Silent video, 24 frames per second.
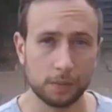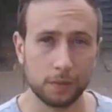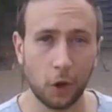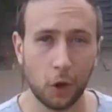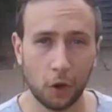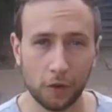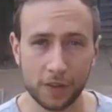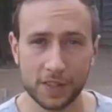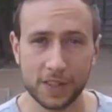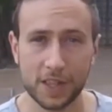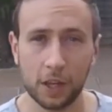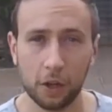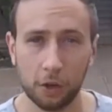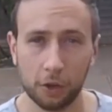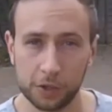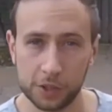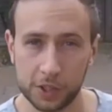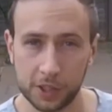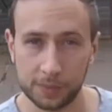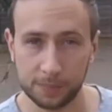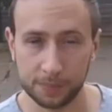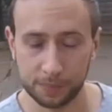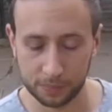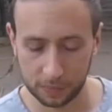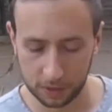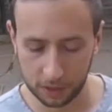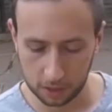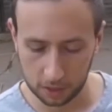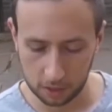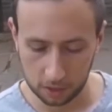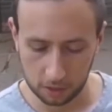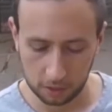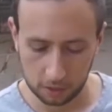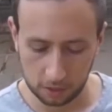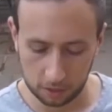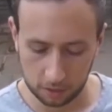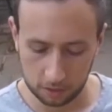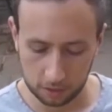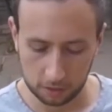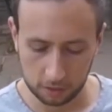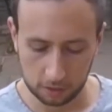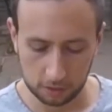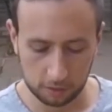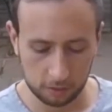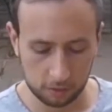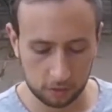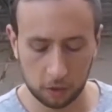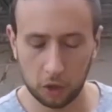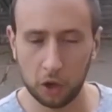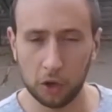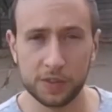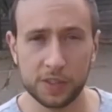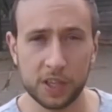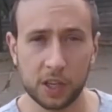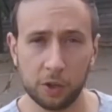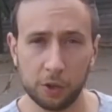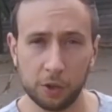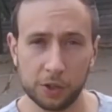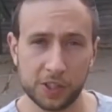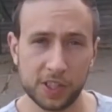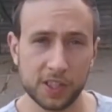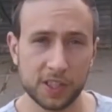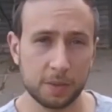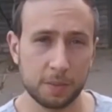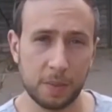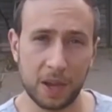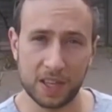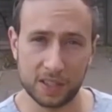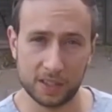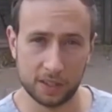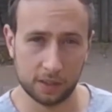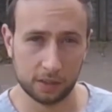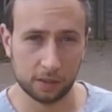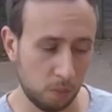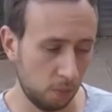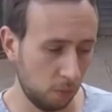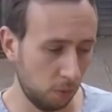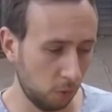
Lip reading: HOVR technology. HOVR technology is amazing.